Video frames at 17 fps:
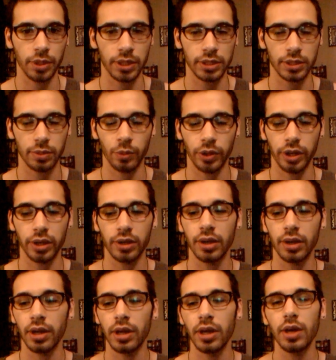someone.
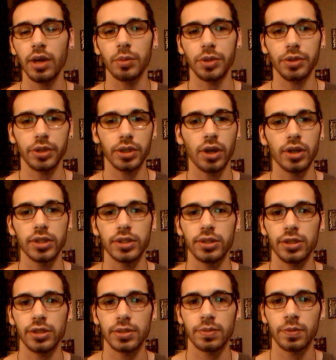But you can also
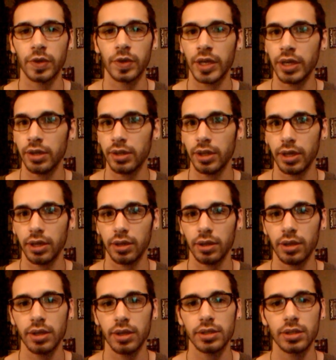use them for healing
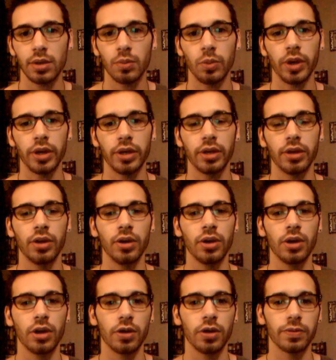someone
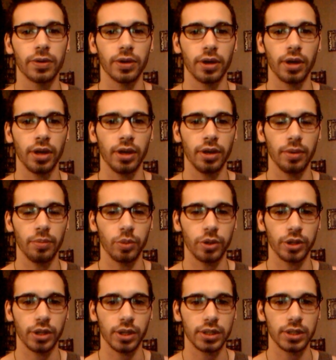or for
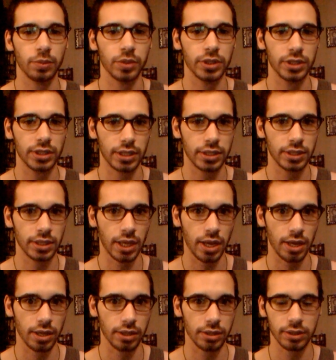bringing someone
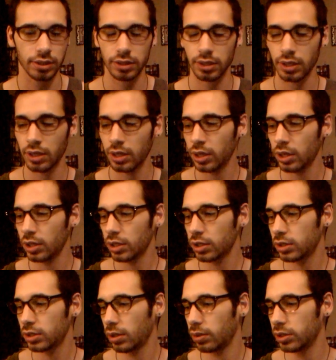success.
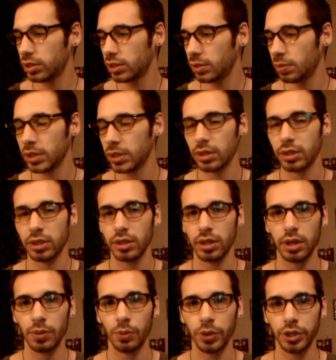So it just depends on
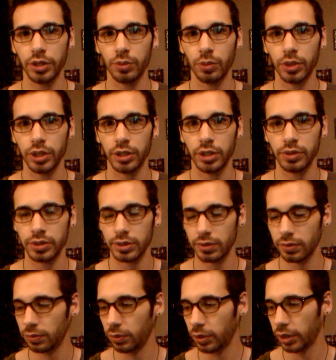what you want to use it
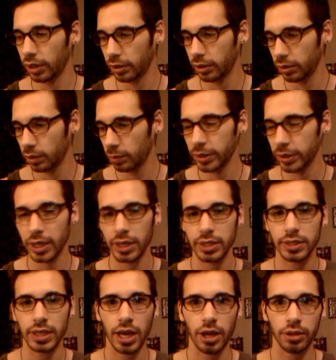for. But that is
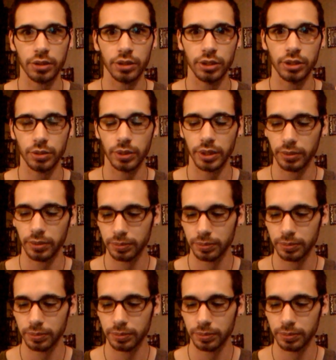how you do it.